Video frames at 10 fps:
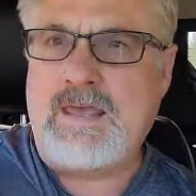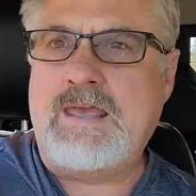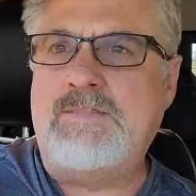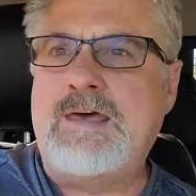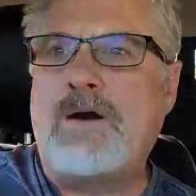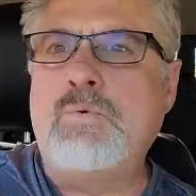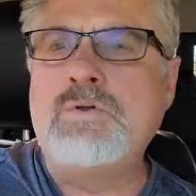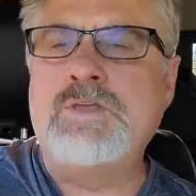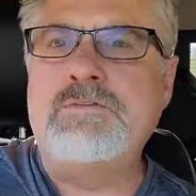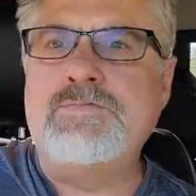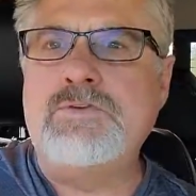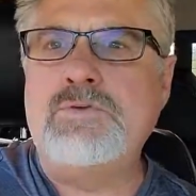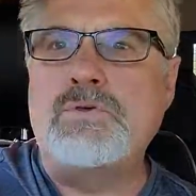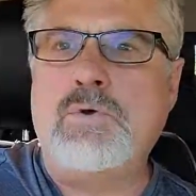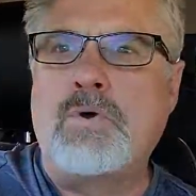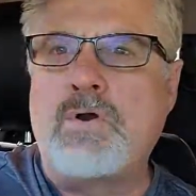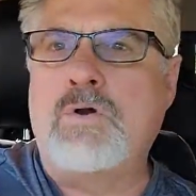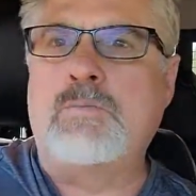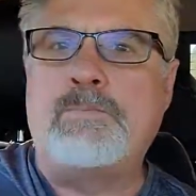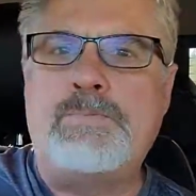and that will give you
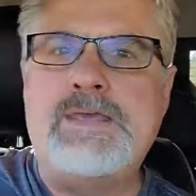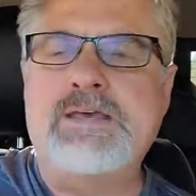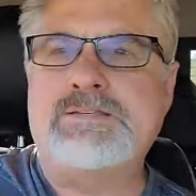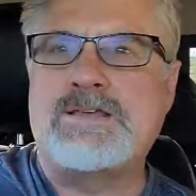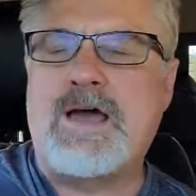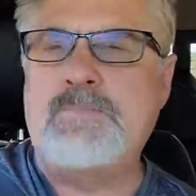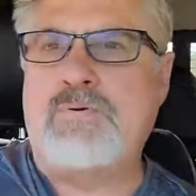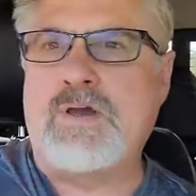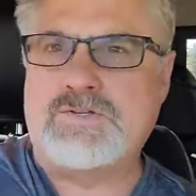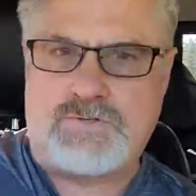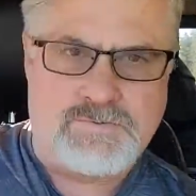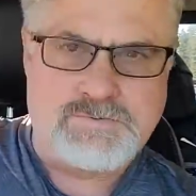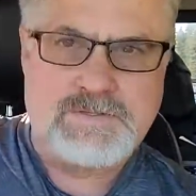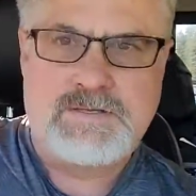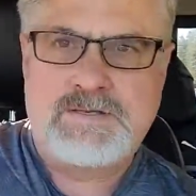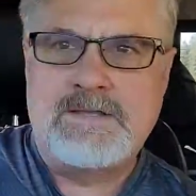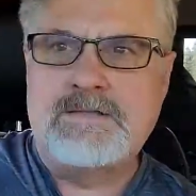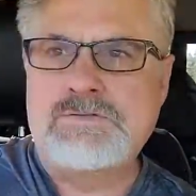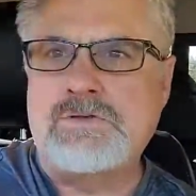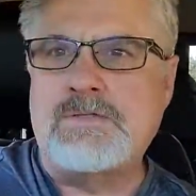your PSI pressure.
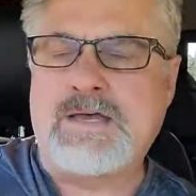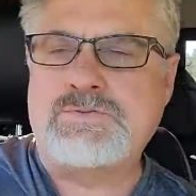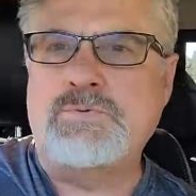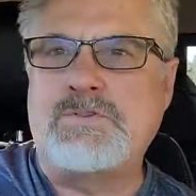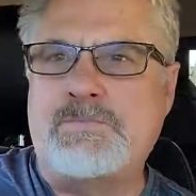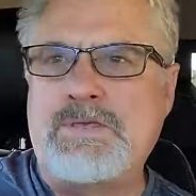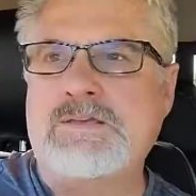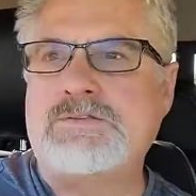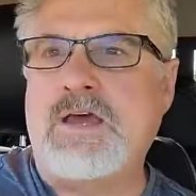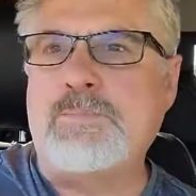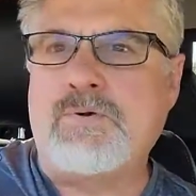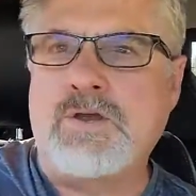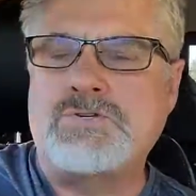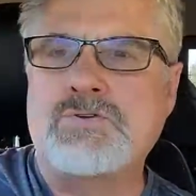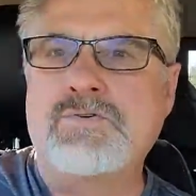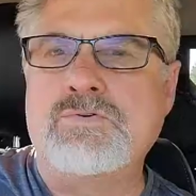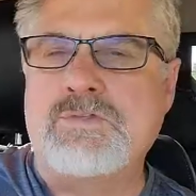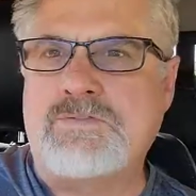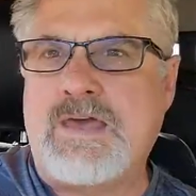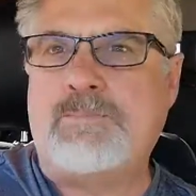So that's what the PSI pressure
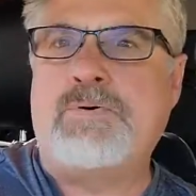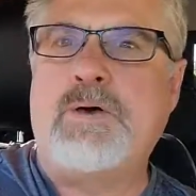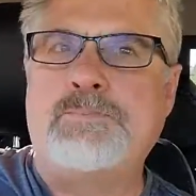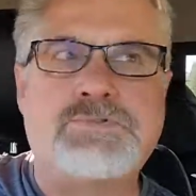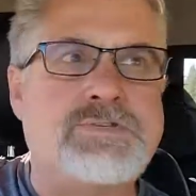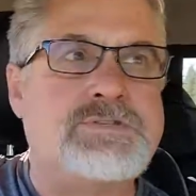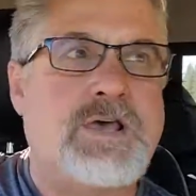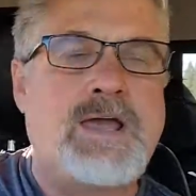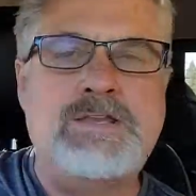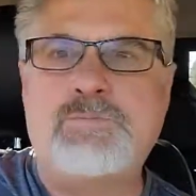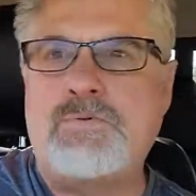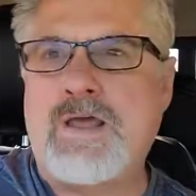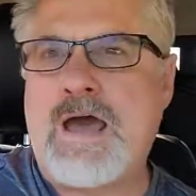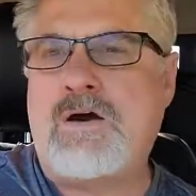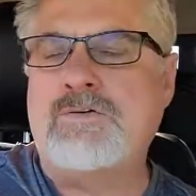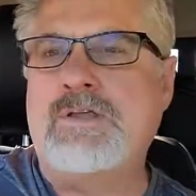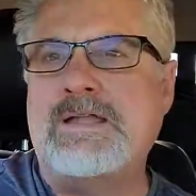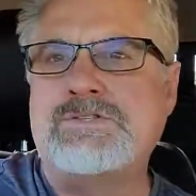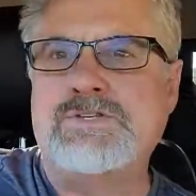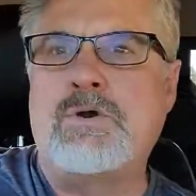that pump is designed to put out
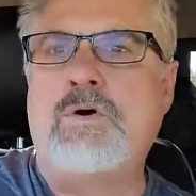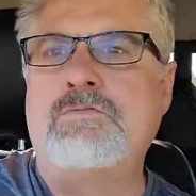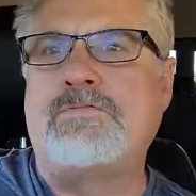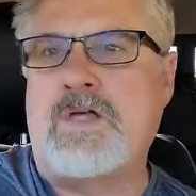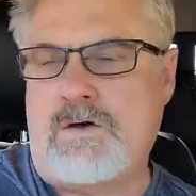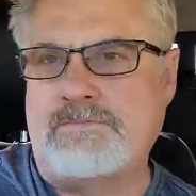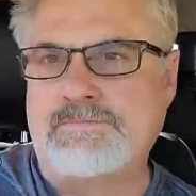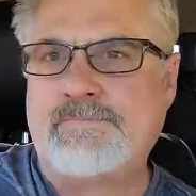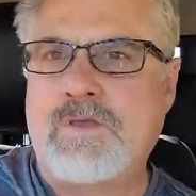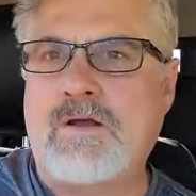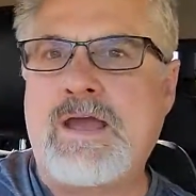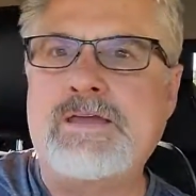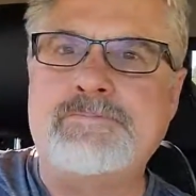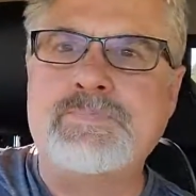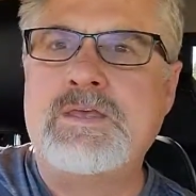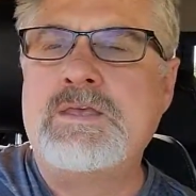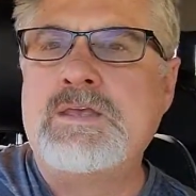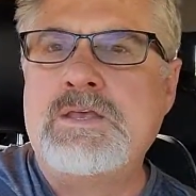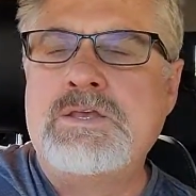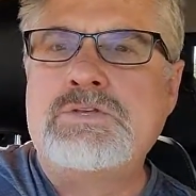at zero flow, all right?
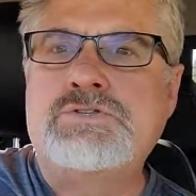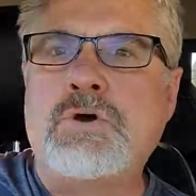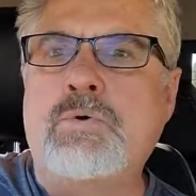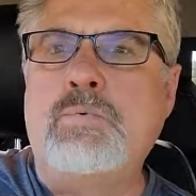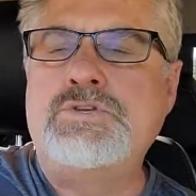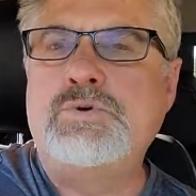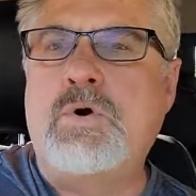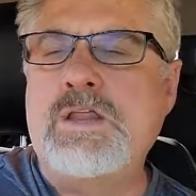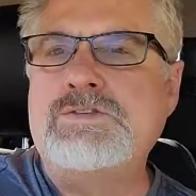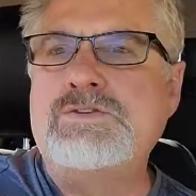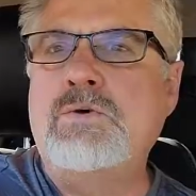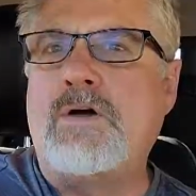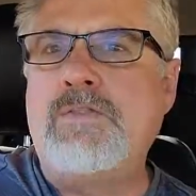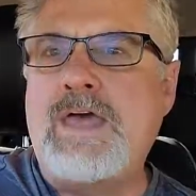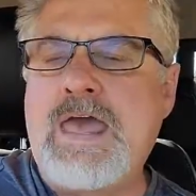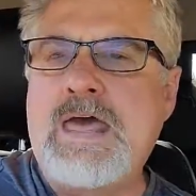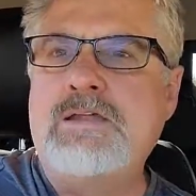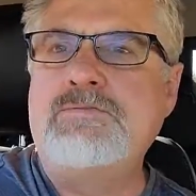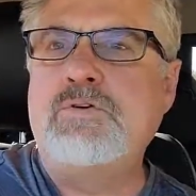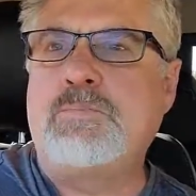So what you want to do on the
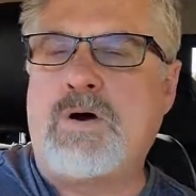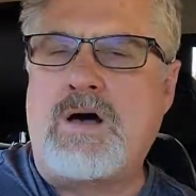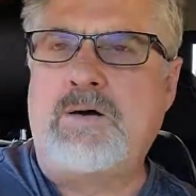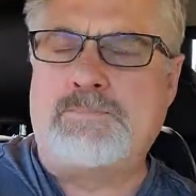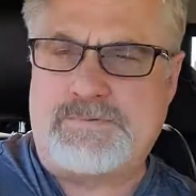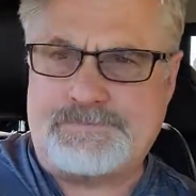head of your pump,